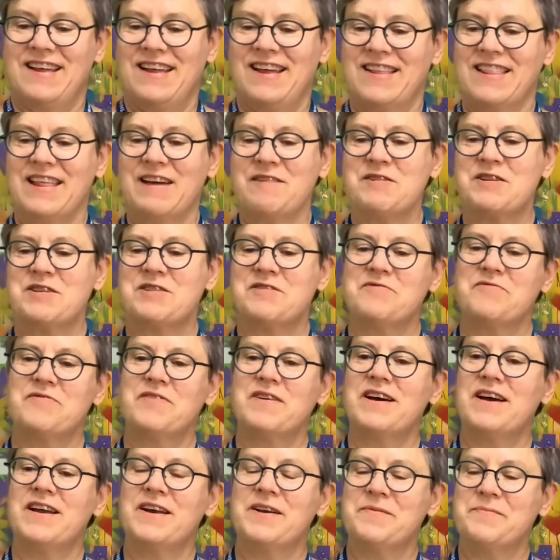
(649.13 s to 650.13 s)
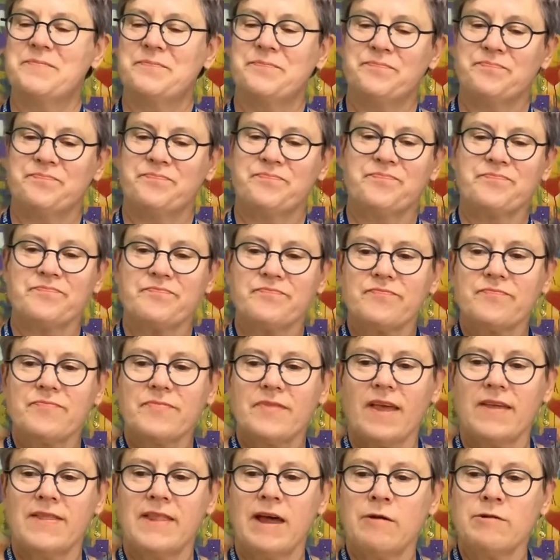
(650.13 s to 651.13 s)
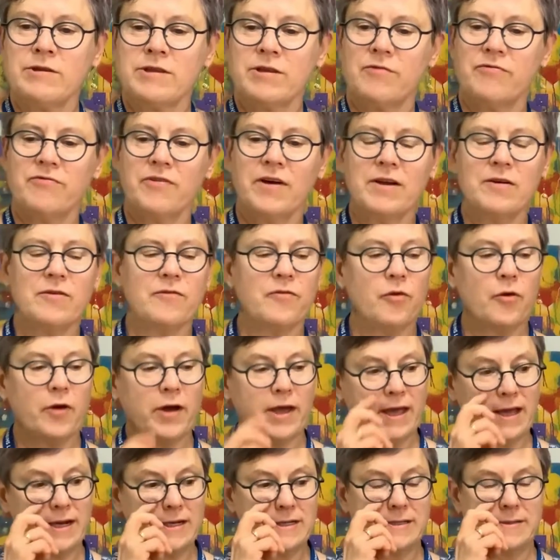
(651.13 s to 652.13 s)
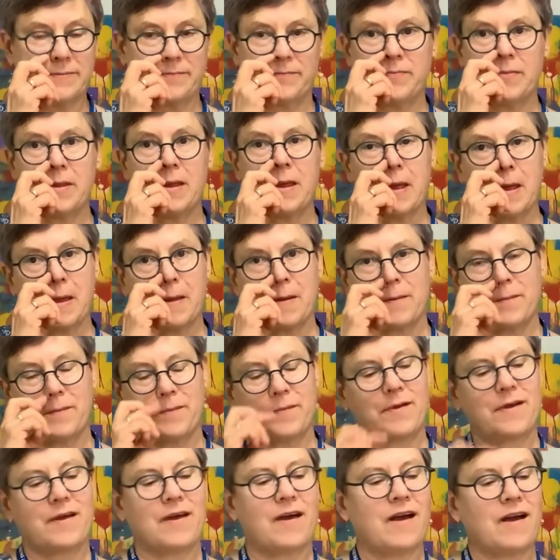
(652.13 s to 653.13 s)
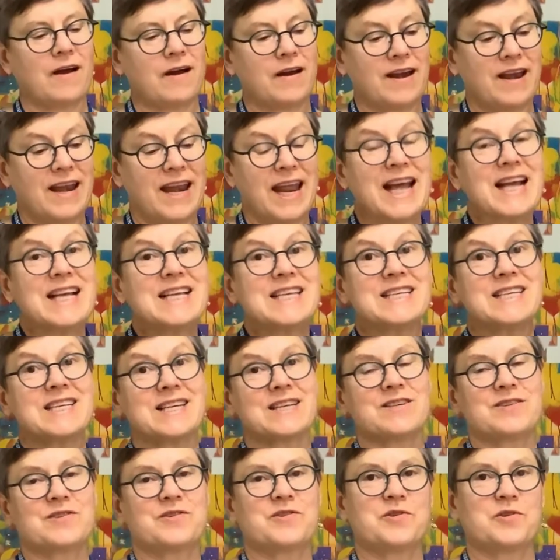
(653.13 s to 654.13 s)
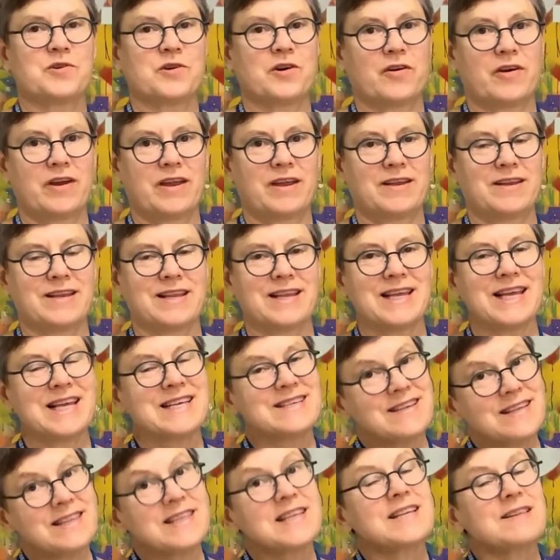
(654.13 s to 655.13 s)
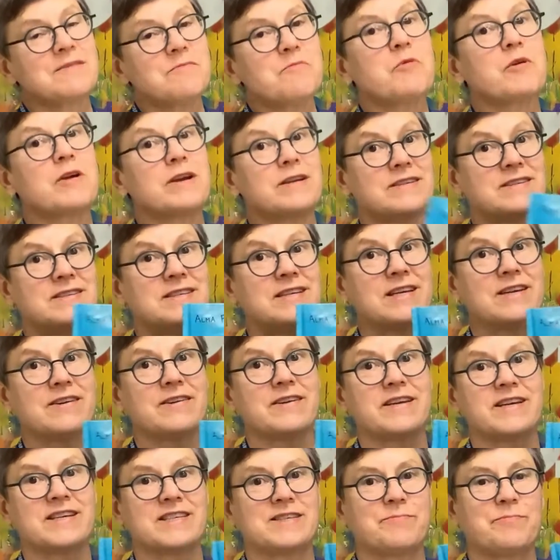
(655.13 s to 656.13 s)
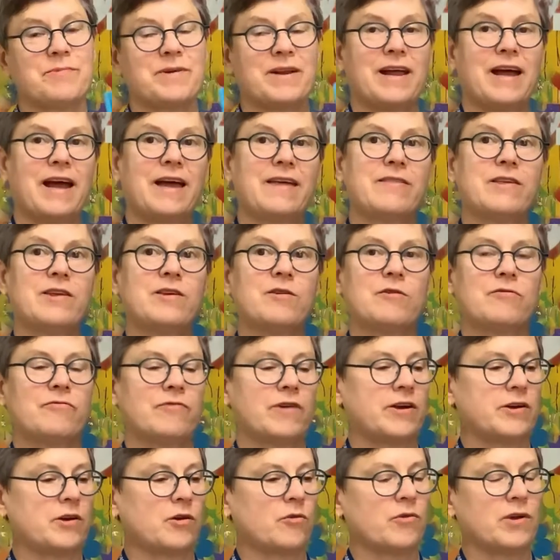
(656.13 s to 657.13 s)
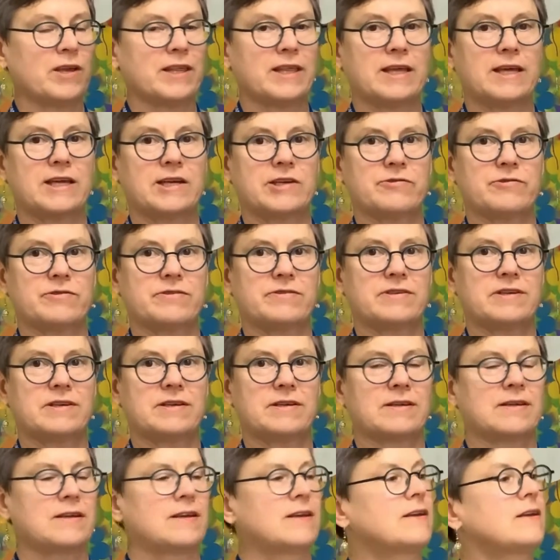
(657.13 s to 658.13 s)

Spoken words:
That was fun. That was a fun voyage. Our next story is a little more serious, but I think you'll find it really interesting.